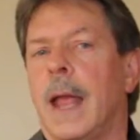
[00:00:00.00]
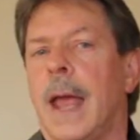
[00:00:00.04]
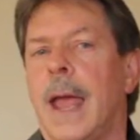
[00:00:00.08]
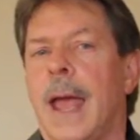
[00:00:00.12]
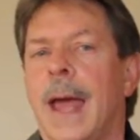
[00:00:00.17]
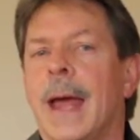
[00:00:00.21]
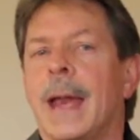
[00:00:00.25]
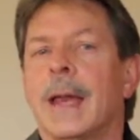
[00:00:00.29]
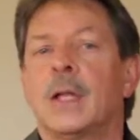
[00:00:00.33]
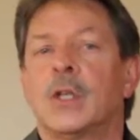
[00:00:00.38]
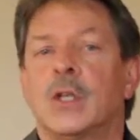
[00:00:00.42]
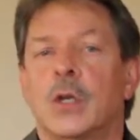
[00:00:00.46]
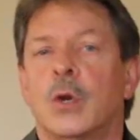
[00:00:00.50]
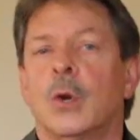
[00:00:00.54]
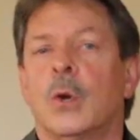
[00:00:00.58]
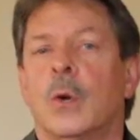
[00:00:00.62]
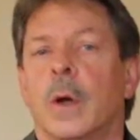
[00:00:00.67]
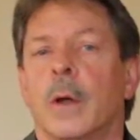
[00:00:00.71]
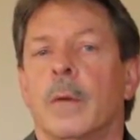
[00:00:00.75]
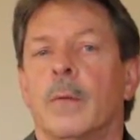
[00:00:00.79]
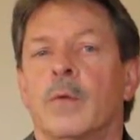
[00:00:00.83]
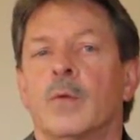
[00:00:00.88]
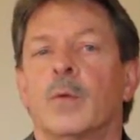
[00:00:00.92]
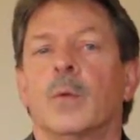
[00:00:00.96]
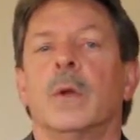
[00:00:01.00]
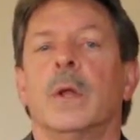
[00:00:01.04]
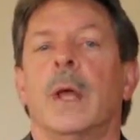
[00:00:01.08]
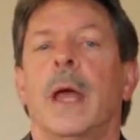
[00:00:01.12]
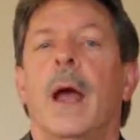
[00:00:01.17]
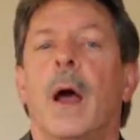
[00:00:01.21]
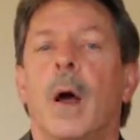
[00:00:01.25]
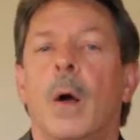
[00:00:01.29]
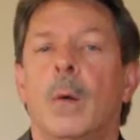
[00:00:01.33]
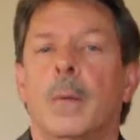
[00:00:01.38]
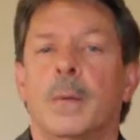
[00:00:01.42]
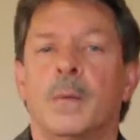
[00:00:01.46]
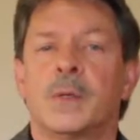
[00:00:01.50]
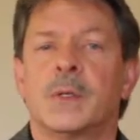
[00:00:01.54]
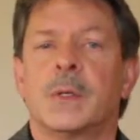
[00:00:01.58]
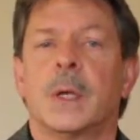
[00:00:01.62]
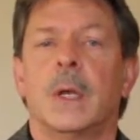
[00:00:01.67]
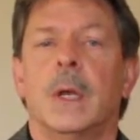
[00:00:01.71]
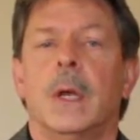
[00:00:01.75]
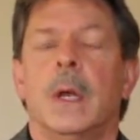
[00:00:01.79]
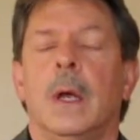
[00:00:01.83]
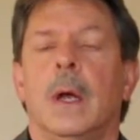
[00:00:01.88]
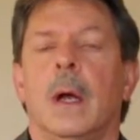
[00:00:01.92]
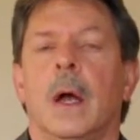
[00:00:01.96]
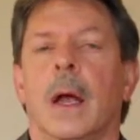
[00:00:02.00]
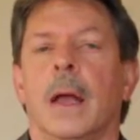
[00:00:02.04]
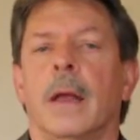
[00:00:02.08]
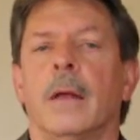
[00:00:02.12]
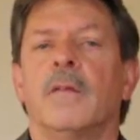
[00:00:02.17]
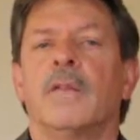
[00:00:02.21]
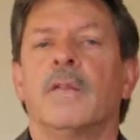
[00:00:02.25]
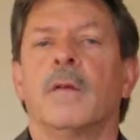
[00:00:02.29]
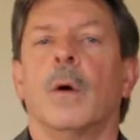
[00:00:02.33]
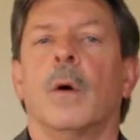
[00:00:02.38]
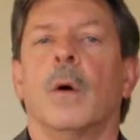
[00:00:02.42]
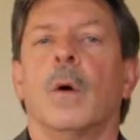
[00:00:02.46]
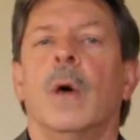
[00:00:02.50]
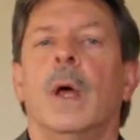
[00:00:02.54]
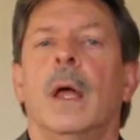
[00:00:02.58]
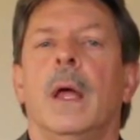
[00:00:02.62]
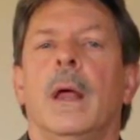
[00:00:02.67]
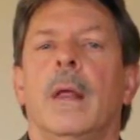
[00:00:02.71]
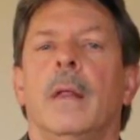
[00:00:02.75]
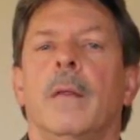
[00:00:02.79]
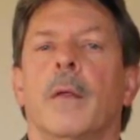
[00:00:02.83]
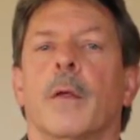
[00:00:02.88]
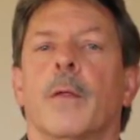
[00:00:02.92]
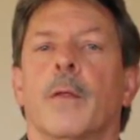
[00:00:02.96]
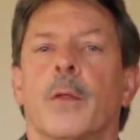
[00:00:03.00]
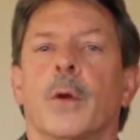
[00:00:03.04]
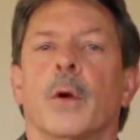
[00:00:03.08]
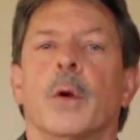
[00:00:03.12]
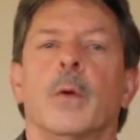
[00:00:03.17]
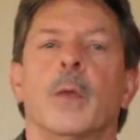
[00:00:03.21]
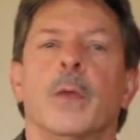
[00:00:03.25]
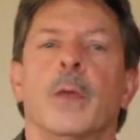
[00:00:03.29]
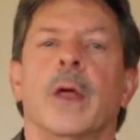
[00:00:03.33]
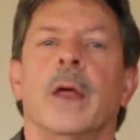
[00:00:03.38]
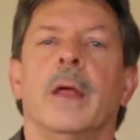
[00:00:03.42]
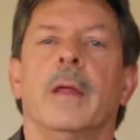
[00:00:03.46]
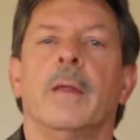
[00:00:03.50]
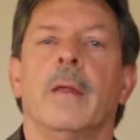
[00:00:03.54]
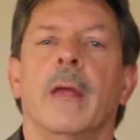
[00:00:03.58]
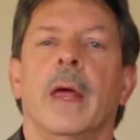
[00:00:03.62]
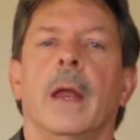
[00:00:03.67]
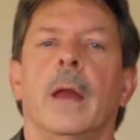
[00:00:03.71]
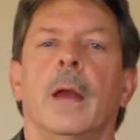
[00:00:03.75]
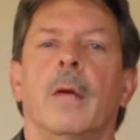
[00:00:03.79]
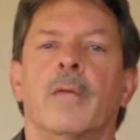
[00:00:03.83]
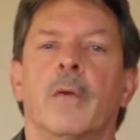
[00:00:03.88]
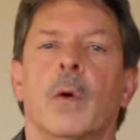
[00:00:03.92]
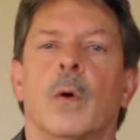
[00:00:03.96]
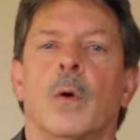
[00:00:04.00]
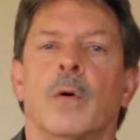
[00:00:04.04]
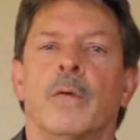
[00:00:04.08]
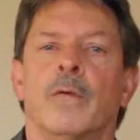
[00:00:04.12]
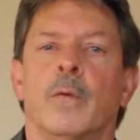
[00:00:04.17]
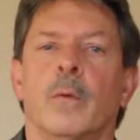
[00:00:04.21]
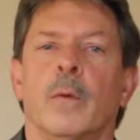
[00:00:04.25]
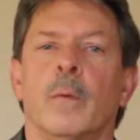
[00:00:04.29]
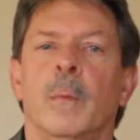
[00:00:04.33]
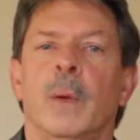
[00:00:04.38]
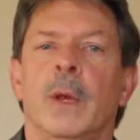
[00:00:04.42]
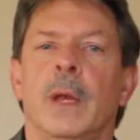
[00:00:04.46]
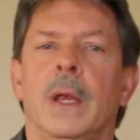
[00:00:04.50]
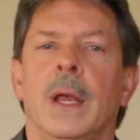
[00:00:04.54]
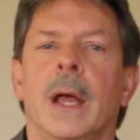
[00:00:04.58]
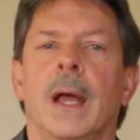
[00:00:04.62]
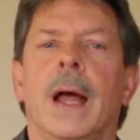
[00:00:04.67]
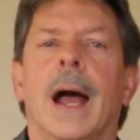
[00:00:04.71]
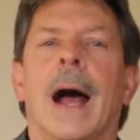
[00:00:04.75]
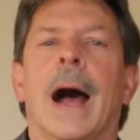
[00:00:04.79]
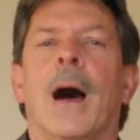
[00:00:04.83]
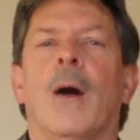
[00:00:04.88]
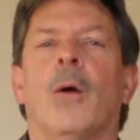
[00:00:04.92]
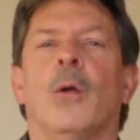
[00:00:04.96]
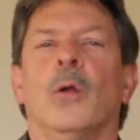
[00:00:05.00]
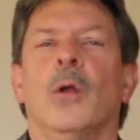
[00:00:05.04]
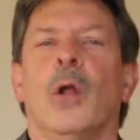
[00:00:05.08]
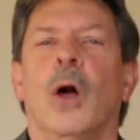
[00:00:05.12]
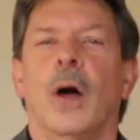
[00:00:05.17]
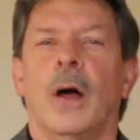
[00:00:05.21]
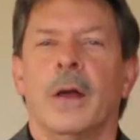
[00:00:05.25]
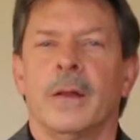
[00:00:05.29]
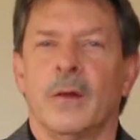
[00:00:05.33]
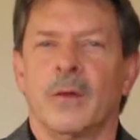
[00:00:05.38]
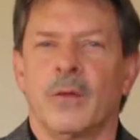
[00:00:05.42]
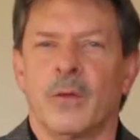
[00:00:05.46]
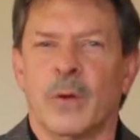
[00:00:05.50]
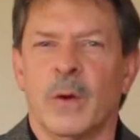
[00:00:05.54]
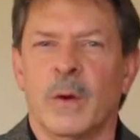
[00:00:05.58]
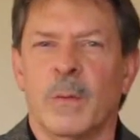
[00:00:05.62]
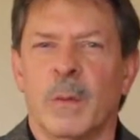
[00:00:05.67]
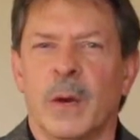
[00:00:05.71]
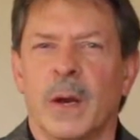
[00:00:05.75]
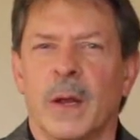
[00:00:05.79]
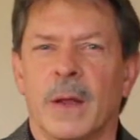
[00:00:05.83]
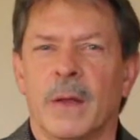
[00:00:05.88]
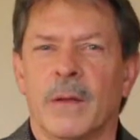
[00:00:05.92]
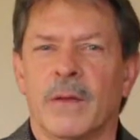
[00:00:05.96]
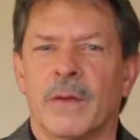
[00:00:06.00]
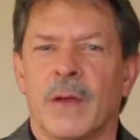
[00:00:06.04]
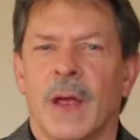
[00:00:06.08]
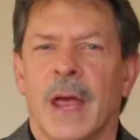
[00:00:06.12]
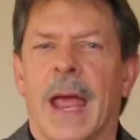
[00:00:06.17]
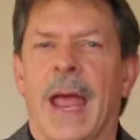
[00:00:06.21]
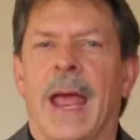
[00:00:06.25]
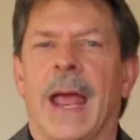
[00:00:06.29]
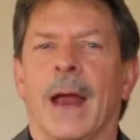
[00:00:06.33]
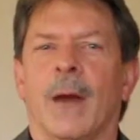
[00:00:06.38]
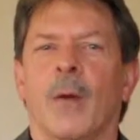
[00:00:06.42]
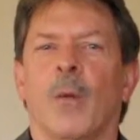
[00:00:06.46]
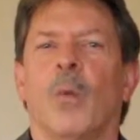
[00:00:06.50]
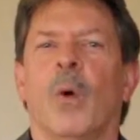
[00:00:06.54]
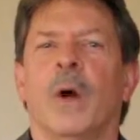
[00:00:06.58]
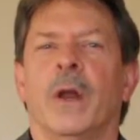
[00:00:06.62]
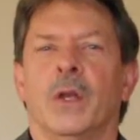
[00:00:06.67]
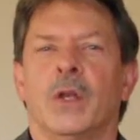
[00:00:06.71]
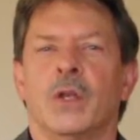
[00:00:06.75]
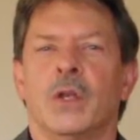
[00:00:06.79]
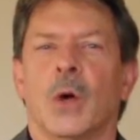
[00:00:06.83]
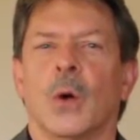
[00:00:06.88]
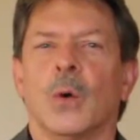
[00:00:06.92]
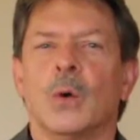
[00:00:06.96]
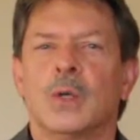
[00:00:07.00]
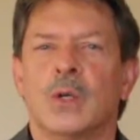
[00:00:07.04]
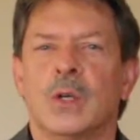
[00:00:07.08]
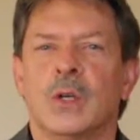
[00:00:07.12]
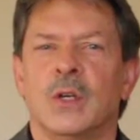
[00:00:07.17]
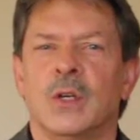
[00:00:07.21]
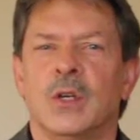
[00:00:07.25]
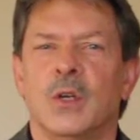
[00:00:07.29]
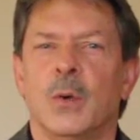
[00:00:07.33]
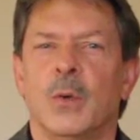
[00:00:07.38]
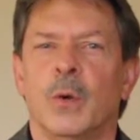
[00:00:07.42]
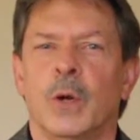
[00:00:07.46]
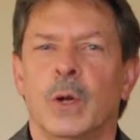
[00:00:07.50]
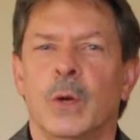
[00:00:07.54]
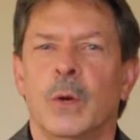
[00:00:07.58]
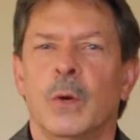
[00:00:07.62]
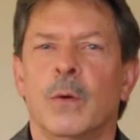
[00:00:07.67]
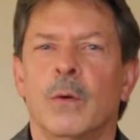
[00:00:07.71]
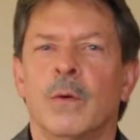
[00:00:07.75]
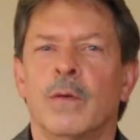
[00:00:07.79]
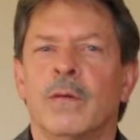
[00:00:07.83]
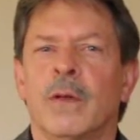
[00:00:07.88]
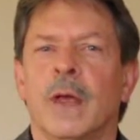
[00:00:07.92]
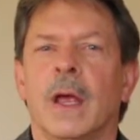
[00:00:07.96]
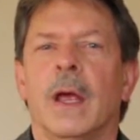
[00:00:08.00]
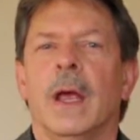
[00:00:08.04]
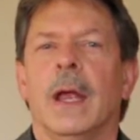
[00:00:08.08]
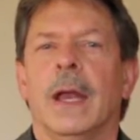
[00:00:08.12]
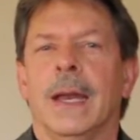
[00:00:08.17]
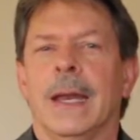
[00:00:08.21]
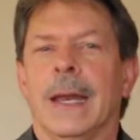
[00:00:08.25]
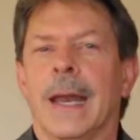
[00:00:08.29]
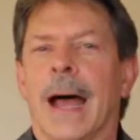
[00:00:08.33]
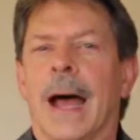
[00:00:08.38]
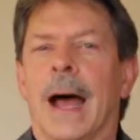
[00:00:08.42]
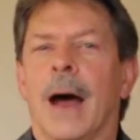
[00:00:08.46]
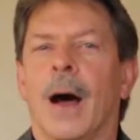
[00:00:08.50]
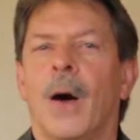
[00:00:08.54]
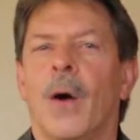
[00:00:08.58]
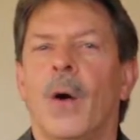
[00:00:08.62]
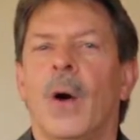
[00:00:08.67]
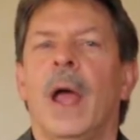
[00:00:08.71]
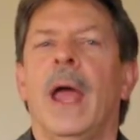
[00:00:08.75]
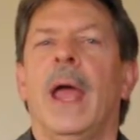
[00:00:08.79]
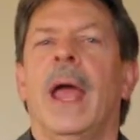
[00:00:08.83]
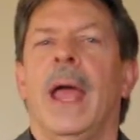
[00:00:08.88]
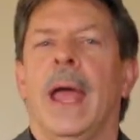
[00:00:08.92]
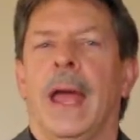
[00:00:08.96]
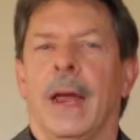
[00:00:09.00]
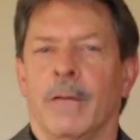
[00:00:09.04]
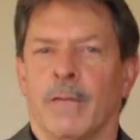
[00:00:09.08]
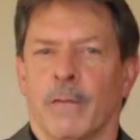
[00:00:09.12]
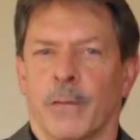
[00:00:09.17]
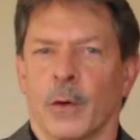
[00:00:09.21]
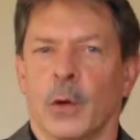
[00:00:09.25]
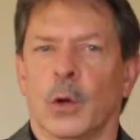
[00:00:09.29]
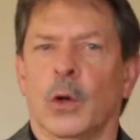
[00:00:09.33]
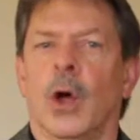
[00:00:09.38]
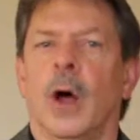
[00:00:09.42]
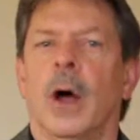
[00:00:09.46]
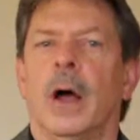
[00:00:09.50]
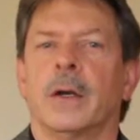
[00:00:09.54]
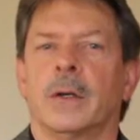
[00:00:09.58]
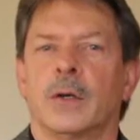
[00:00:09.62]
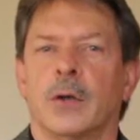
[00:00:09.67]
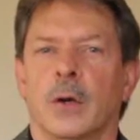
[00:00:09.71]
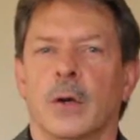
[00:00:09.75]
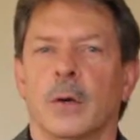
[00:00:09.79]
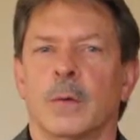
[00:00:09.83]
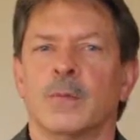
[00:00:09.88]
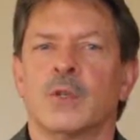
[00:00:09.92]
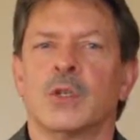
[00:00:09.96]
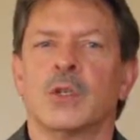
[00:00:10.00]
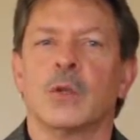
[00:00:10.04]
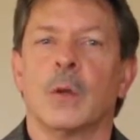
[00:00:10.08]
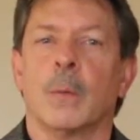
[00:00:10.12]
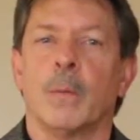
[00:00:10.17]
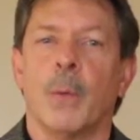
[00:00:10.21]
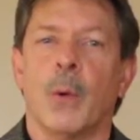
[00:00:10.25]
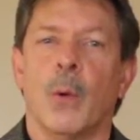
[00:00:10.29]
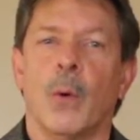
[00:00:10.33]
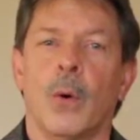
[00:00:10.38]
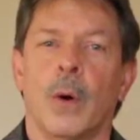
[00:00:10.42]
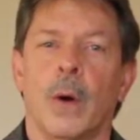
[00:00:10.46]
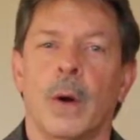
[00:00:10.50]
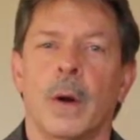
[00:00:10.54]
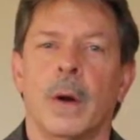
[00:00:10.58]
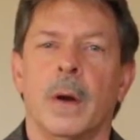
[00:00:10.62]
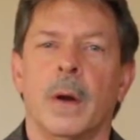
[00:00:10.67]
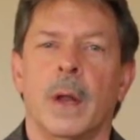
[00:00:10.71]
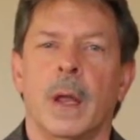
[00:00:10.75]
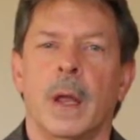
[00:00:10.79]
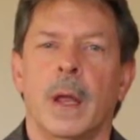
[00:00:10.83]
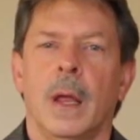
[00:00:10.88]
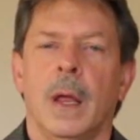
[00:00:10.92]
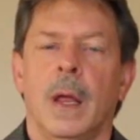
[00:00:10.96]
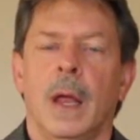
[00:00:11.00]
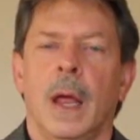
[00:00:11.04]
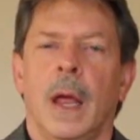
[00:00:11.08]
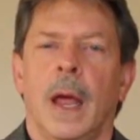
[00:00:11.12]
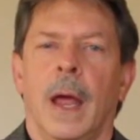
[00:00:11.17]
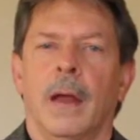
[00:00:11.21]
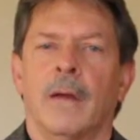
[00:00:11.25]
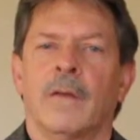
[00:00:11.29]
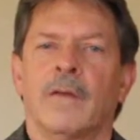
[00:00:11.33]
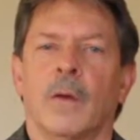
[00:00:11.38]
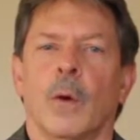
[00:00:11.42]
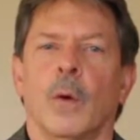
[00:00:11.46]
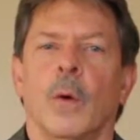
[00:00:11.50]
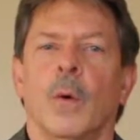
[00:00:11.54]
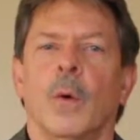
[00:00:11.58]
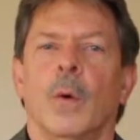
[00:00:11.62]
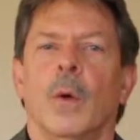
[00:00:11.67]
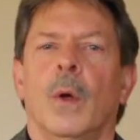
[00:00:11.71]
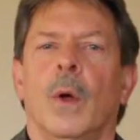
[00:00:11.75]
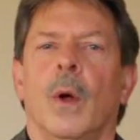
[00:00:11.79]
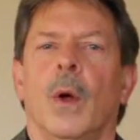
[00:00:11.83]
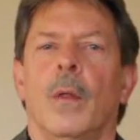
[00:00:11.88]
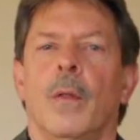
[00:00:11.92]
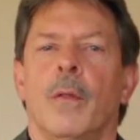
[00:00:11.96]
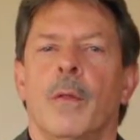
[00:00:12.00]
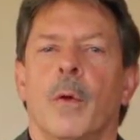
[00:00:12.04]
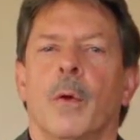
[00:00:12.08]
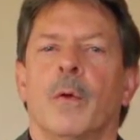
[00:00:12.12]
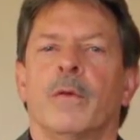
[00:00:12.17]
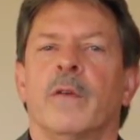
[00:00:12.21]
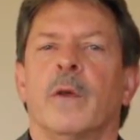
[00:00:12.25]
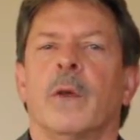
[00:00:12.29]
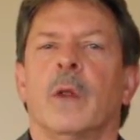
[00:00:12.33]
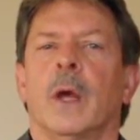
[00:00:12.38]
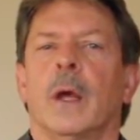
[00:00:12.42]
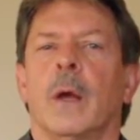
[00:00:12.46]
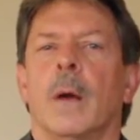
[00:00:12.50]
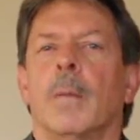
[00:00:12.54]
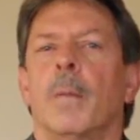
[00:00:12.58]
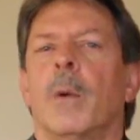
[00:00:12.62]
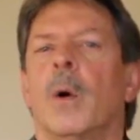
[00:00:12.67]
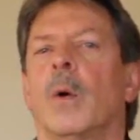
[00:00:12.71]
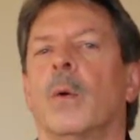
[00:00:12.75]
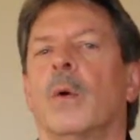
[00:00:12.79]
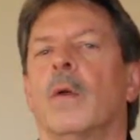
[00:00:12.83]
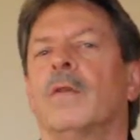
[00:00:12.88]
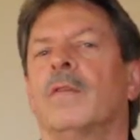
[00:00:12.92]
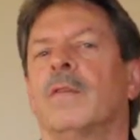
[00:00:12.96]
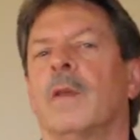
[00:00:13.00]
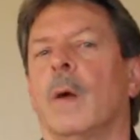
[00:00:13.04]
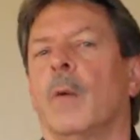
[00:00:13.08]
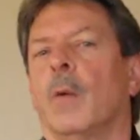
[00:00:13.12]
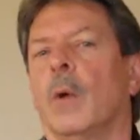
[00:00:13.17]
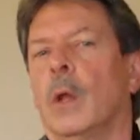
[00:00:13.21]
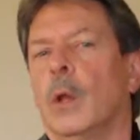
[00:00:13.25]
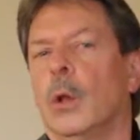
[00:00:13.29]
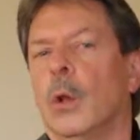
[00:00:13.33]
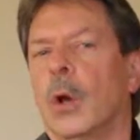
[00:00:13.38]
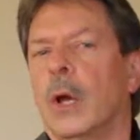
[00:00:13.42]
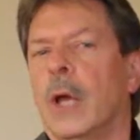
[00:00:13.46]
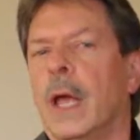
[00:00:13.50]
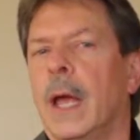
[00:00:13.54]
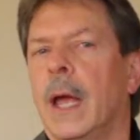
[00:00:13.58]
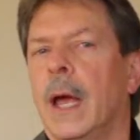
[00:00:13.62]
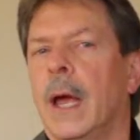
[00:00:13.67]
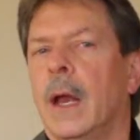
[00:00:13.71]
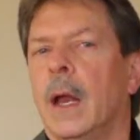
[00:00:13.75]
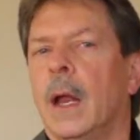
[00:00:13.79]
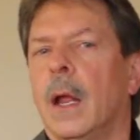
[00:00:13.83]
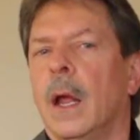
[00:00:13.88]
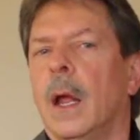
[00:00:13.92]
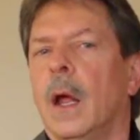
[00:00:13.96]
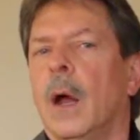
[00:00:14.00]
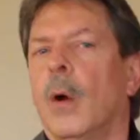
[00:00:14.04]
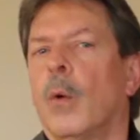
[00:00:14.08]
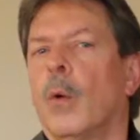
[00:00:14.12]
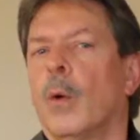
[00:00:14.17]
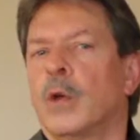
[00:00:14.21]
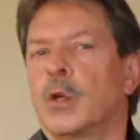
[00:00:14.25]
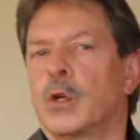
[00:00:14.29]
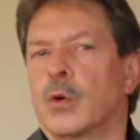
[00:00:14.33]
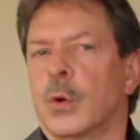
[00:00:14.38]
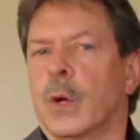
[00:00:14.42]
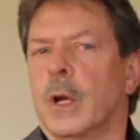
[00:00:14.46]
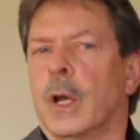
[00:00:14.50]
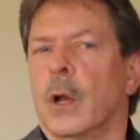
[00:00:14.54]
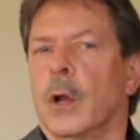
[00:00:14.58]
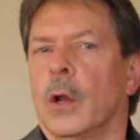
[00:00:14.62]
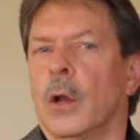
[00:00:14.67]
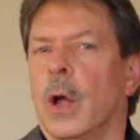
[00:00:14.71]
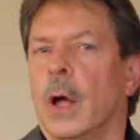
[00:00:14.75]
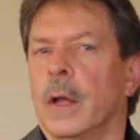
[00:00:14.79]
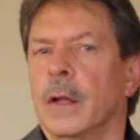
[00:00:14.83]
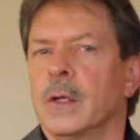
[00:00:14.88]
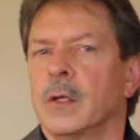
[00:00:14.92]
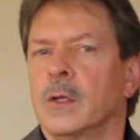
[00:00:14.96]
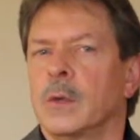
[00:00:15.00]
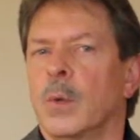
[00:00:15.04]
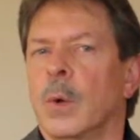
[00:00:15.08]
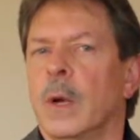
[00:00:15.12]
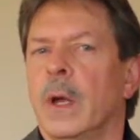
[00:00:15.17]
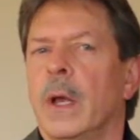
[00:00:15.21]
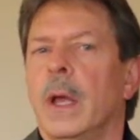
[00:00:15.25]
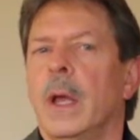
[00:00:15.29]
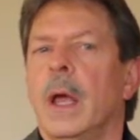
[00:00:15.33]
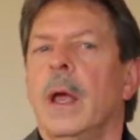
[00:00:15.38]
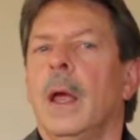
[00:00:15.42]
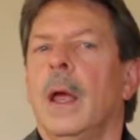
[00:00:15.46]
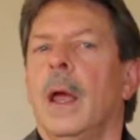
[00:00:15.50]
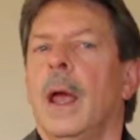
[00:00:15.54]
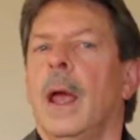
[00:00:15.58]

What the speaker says: added to it. It really helps. And so the third thing then, of course, would be how long the treatment is and what dosage you would use now and for long-term support. And so those are the components that we look at. We treat along this way